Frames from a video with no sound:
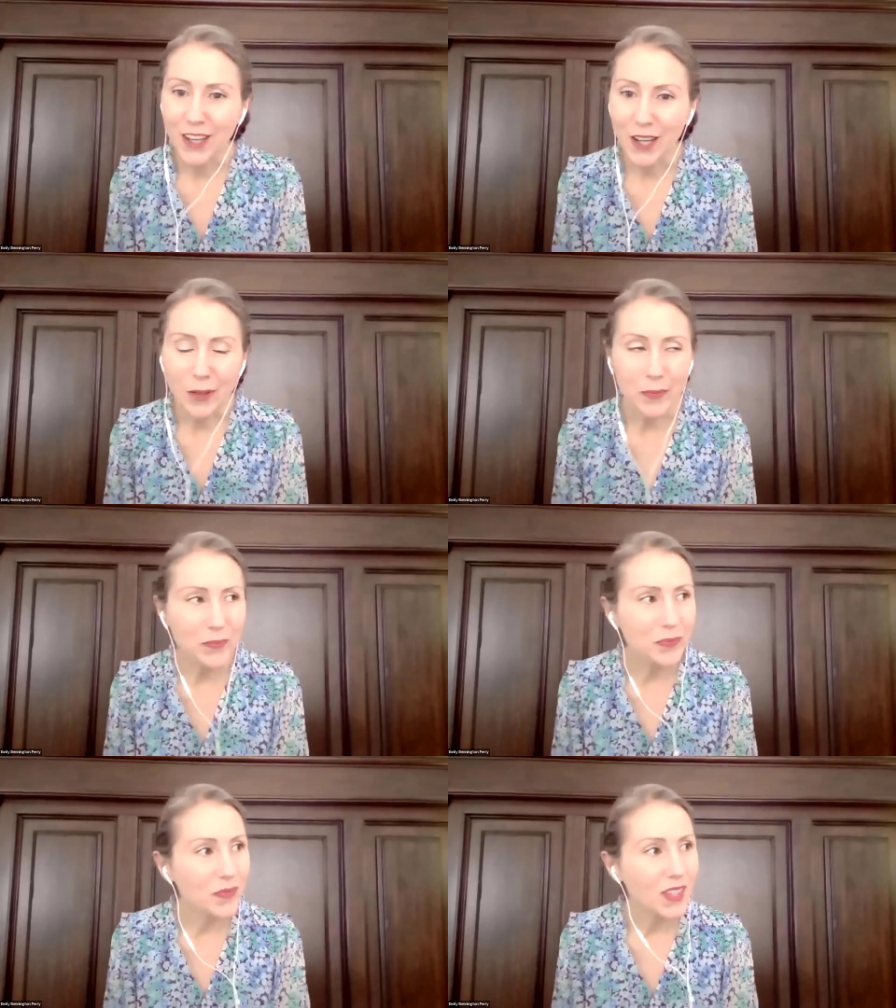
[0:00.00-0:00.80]
um,
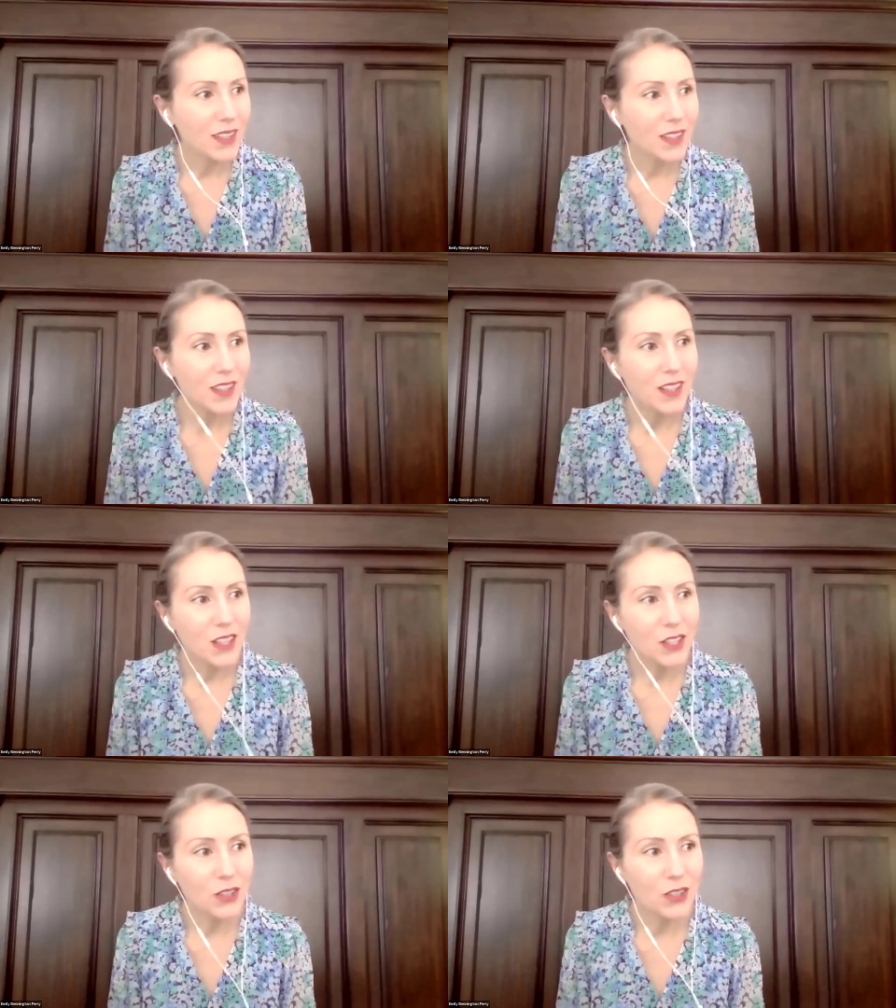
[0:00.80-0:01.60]

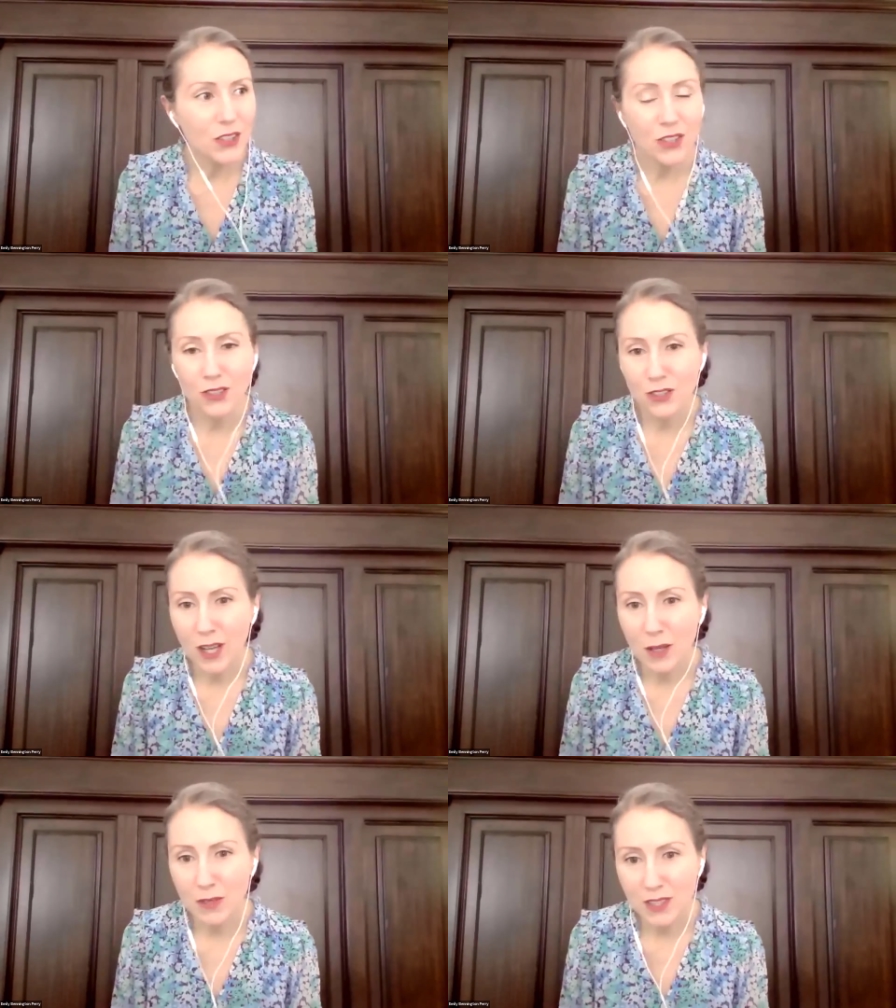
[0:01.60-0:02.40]
your
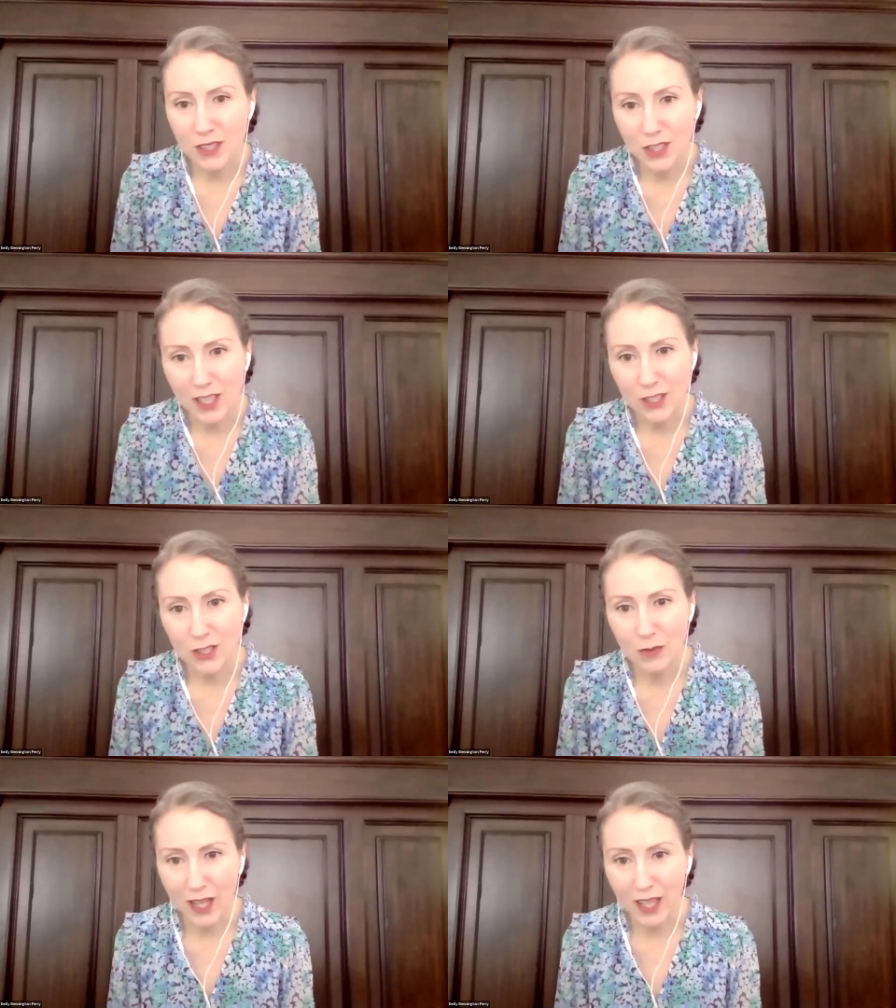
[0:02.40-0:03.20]
job is to change
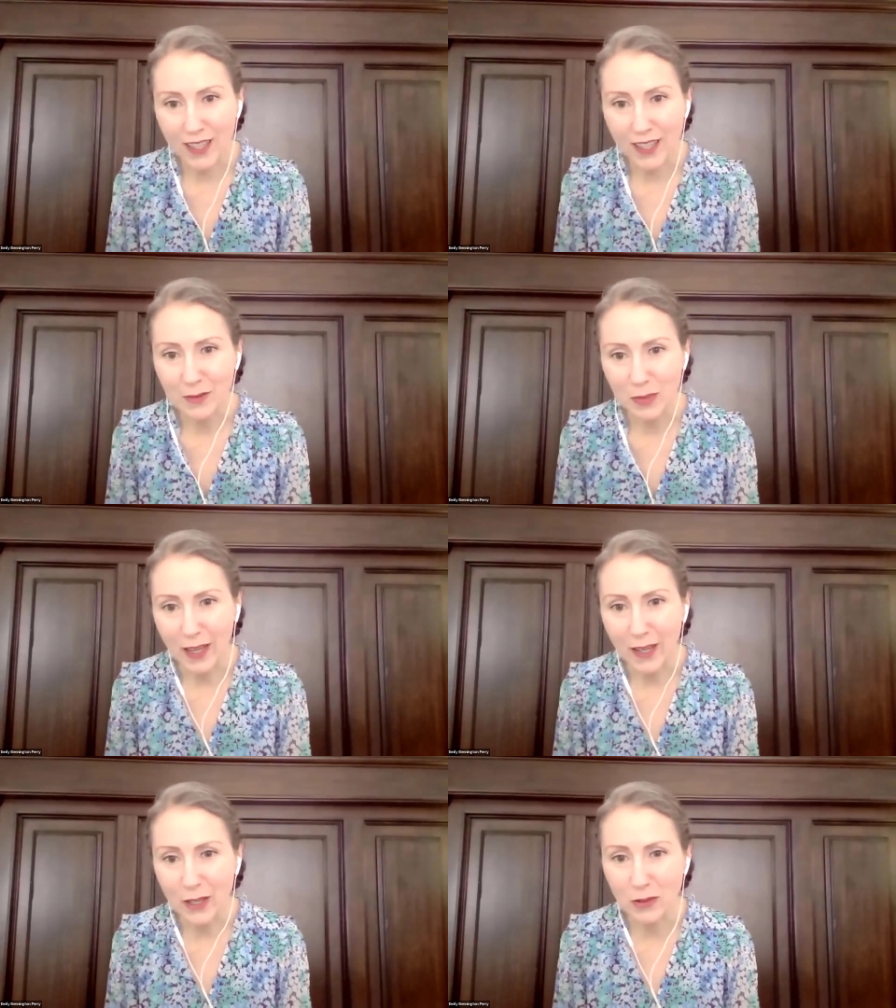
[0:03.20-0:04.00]
your mind
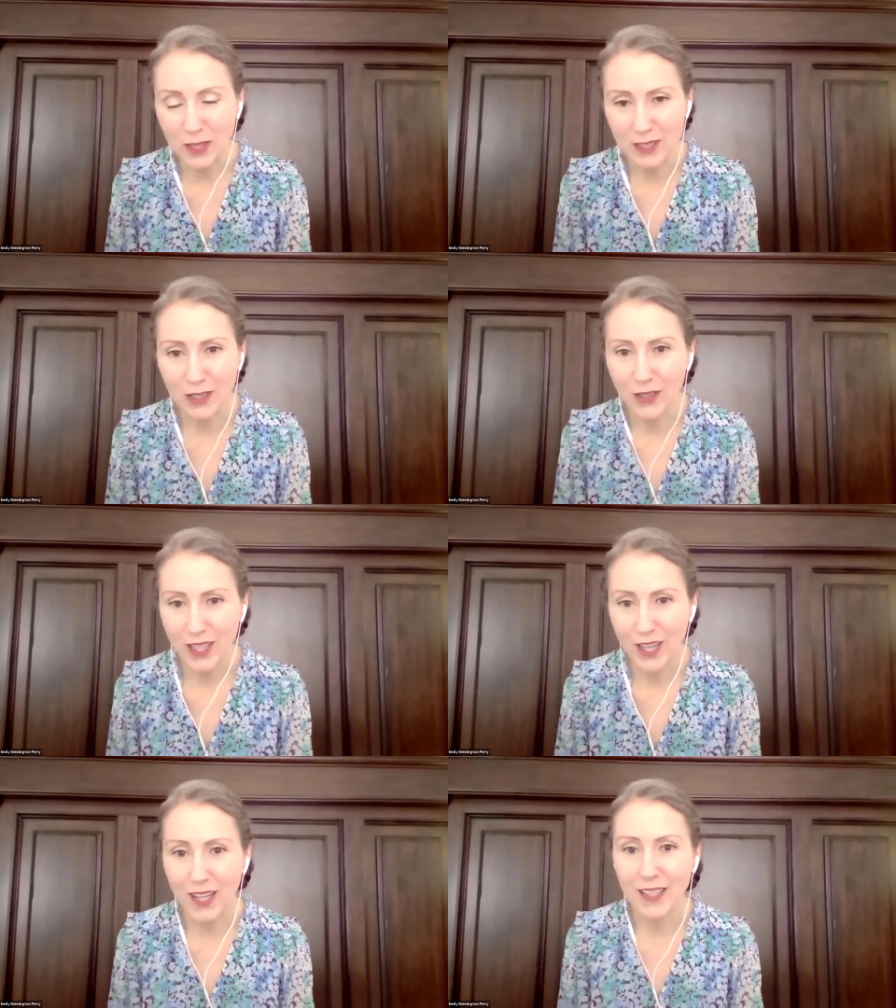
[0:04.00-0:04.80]
about what's
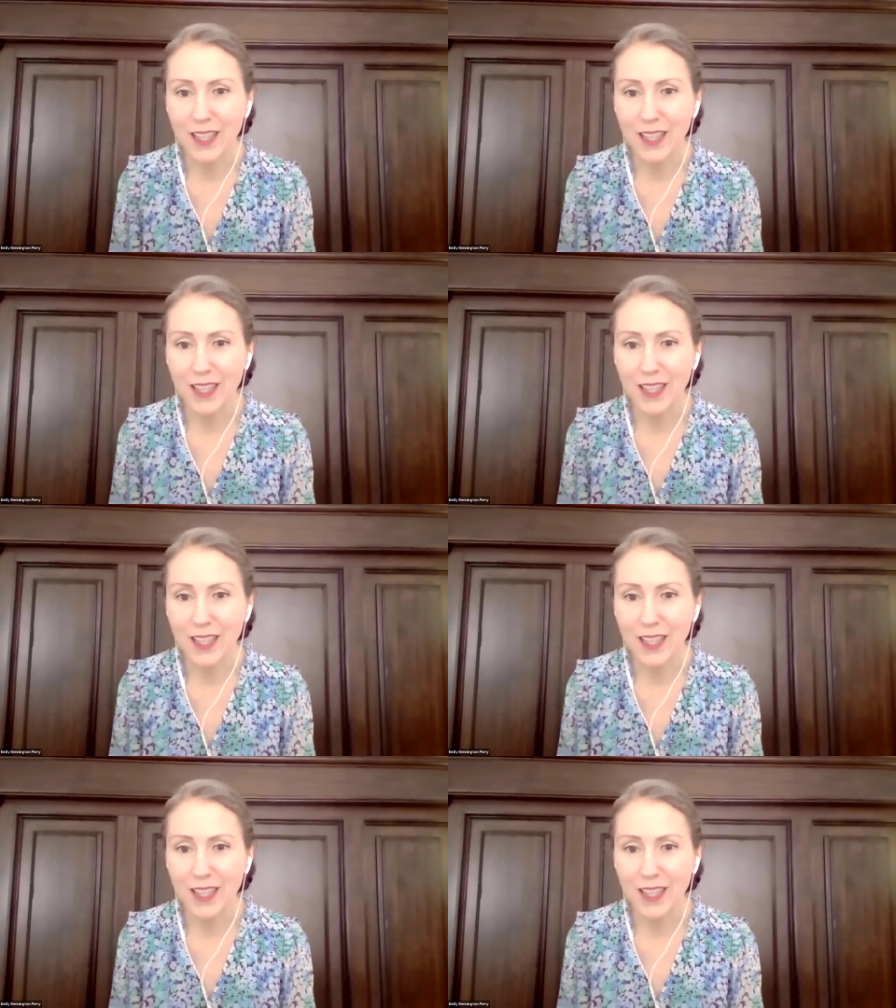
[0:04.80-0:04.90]
going on.